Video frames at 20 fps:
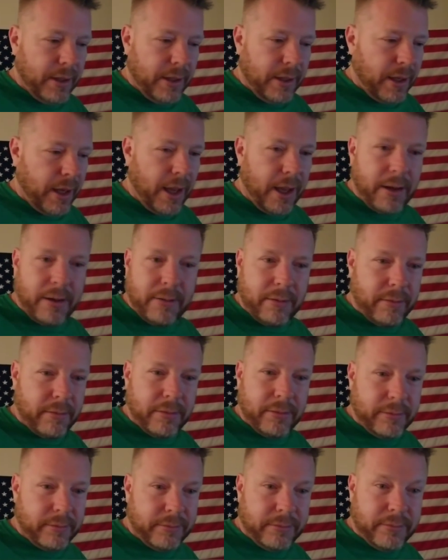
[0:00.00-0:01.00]

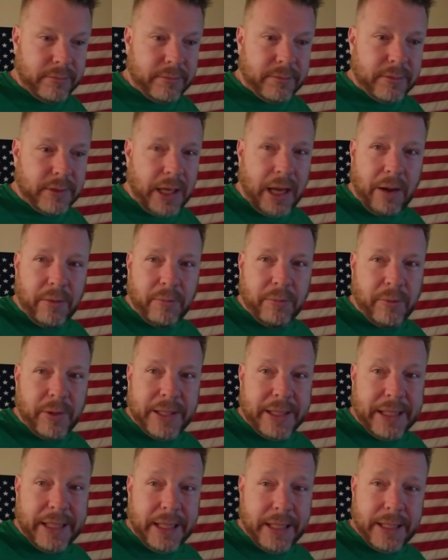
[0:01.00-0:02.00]
how I
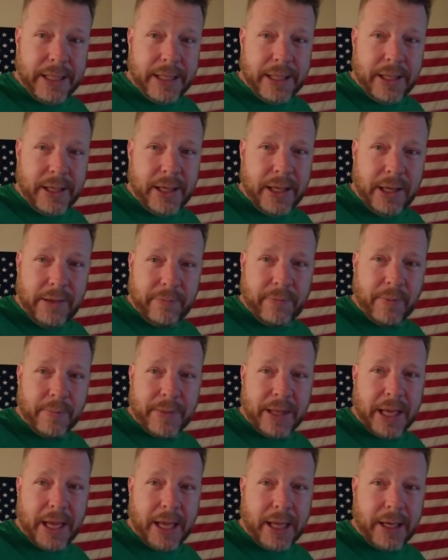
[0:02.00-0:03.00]
wasn't getting any heat from
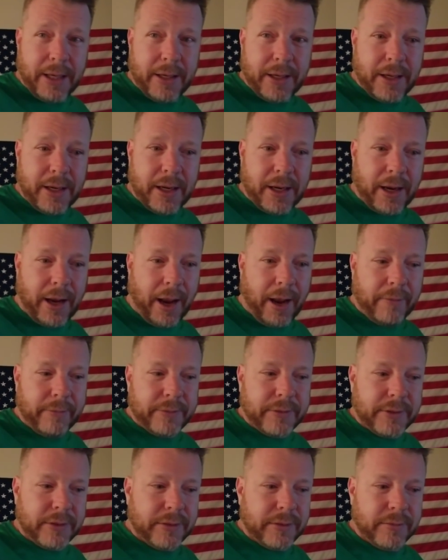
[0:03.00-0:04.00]
that. I
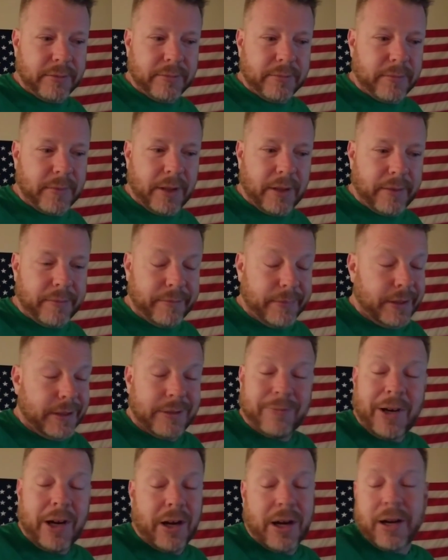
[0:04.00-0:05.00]
was, it's
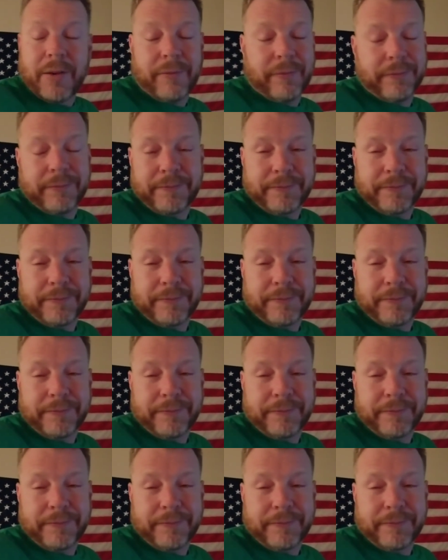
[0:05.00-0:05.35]
very,